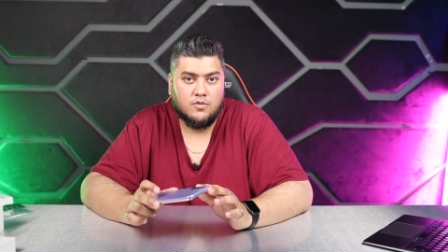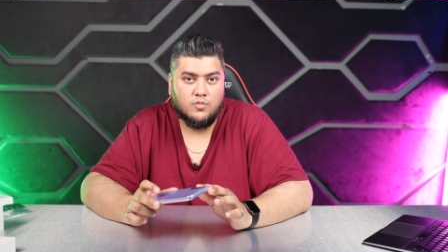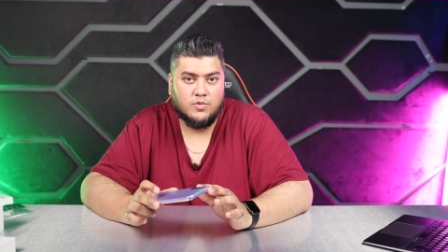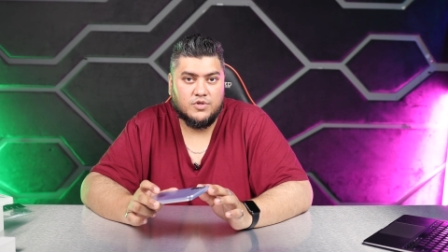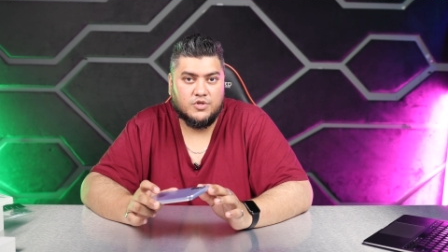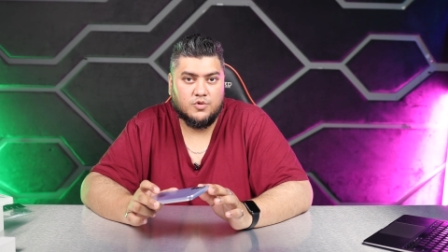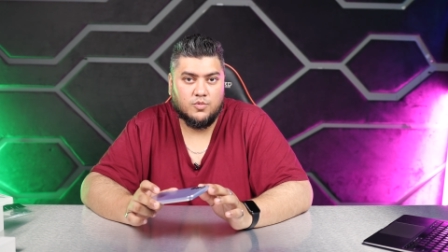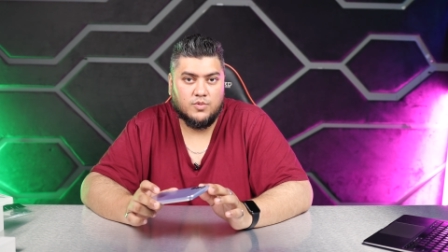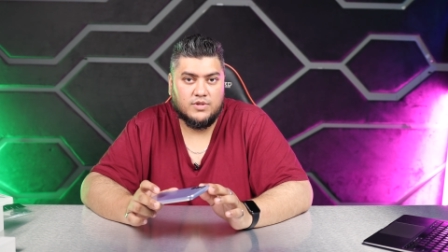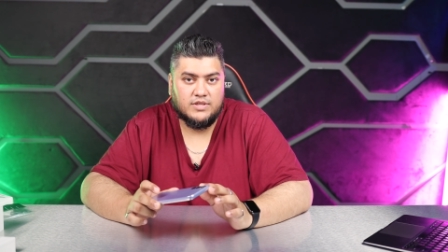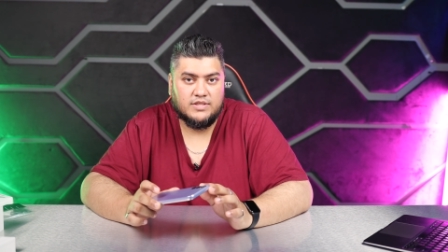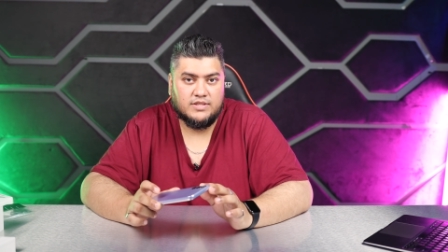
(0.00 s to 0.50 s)

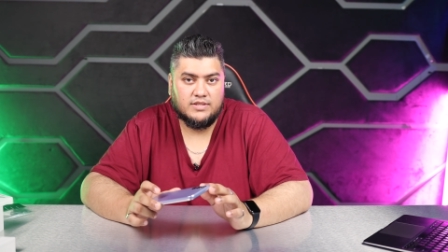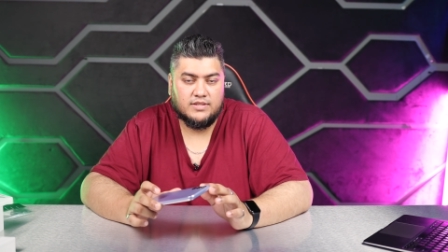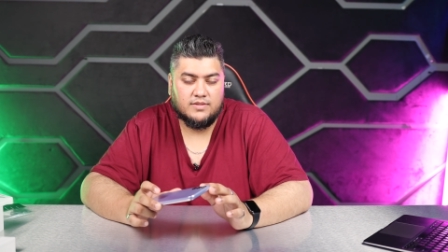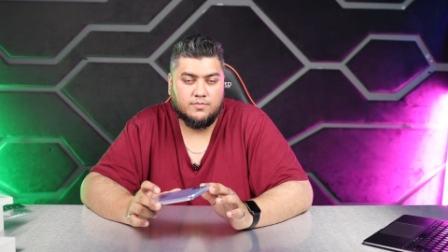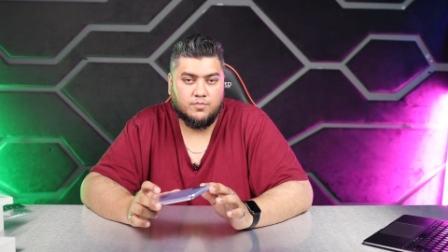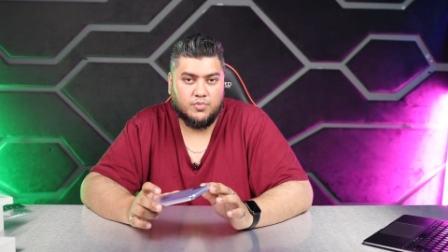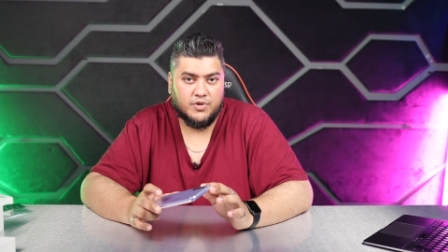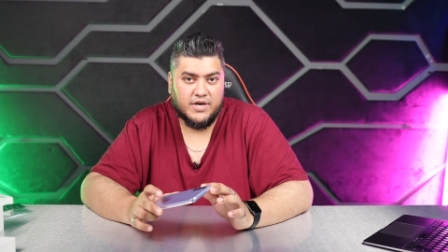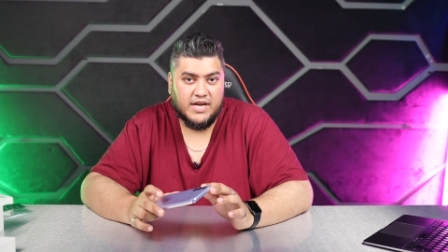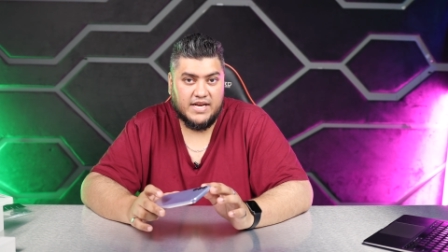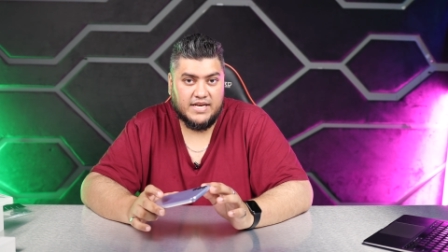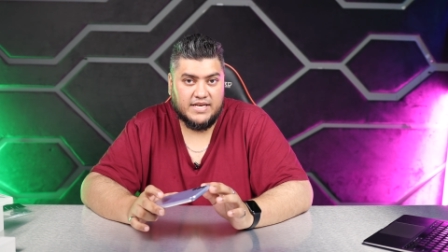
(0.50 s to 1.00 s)
which was
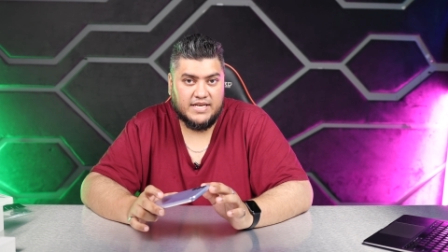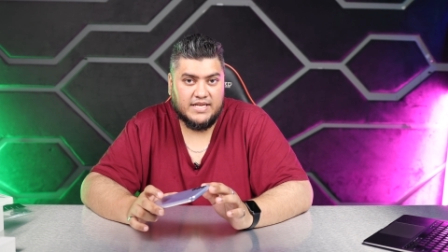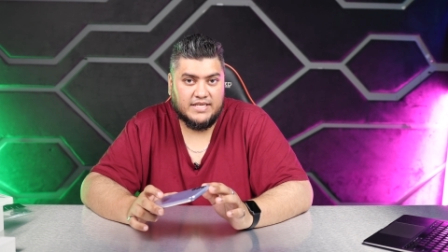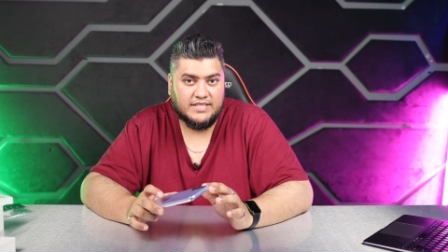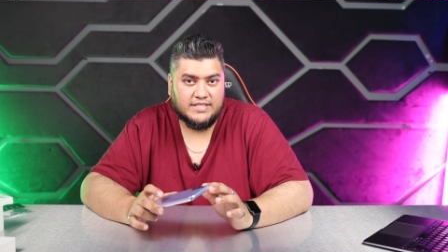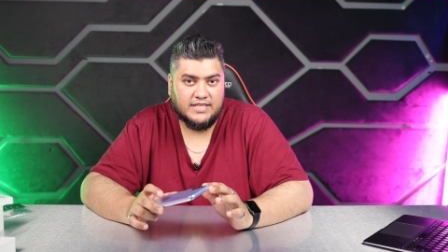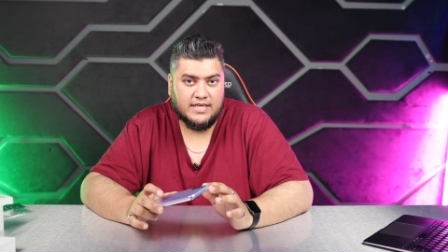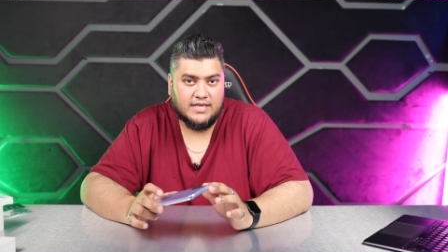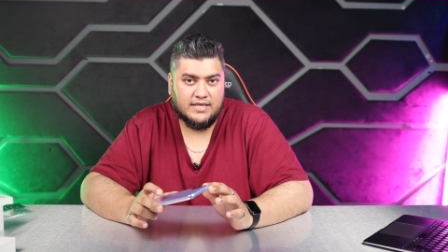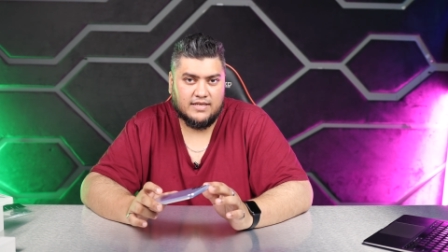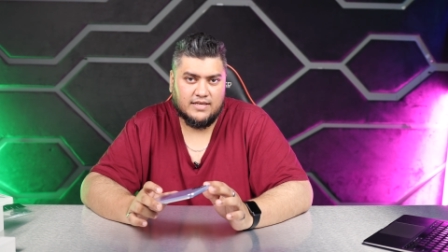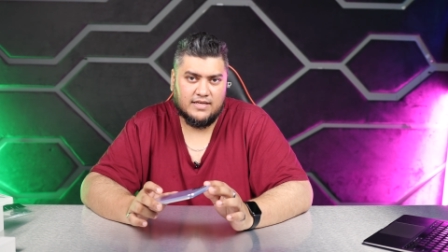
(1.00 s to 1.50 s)
pretty
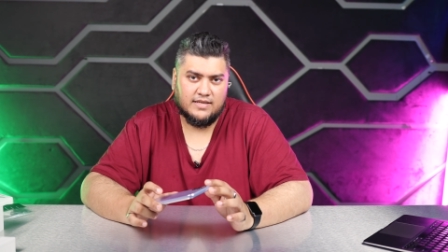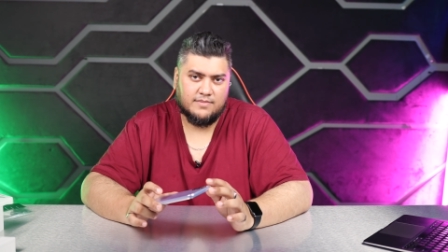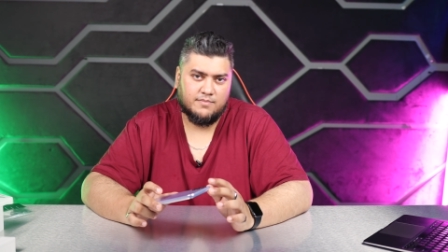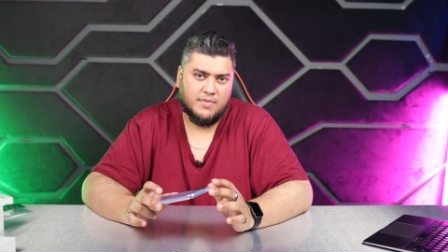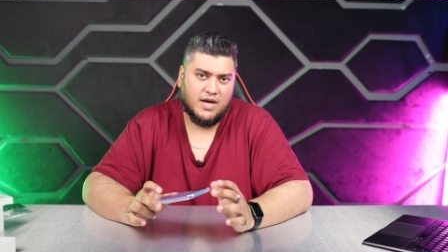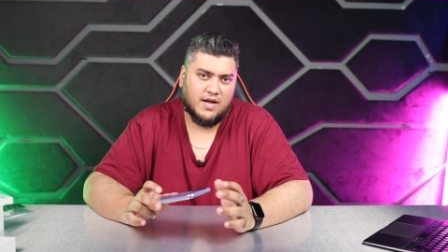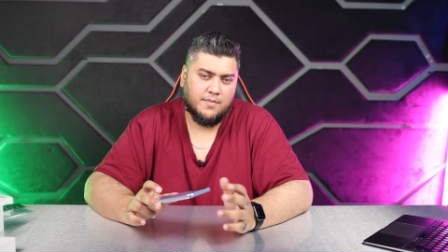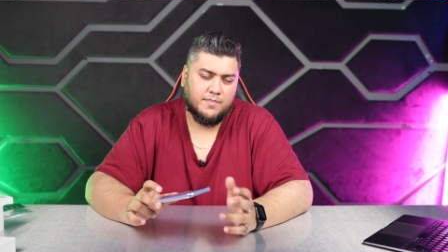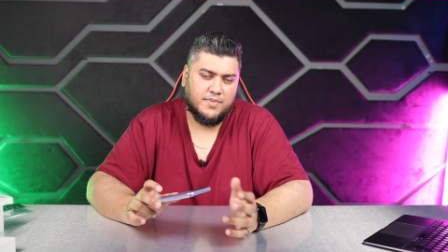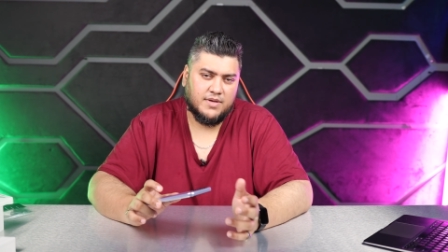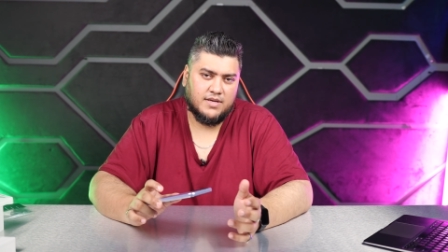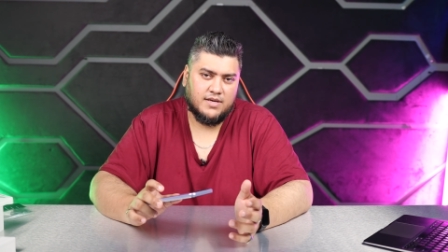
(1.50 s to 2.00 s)
decent in
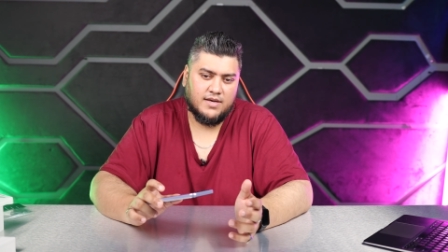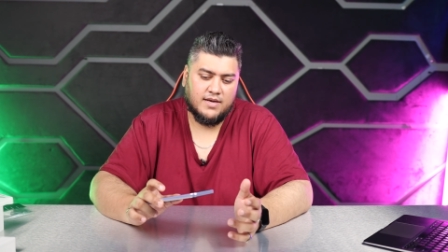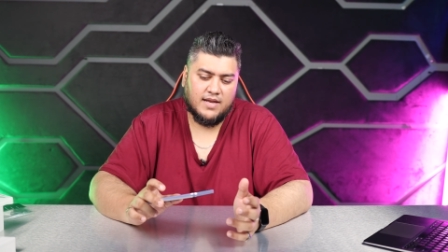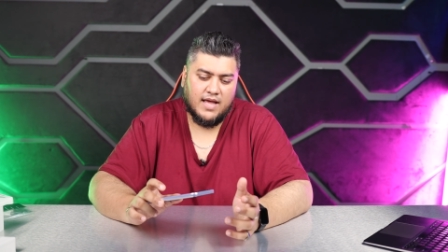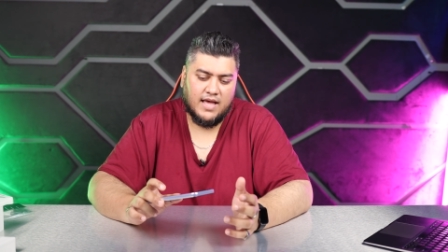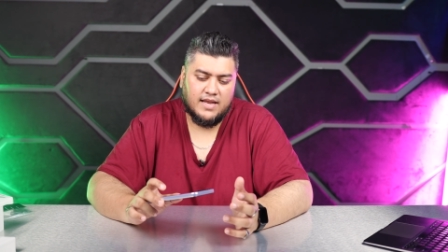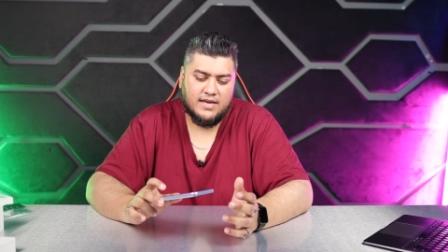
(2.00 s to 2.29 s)
my opinion,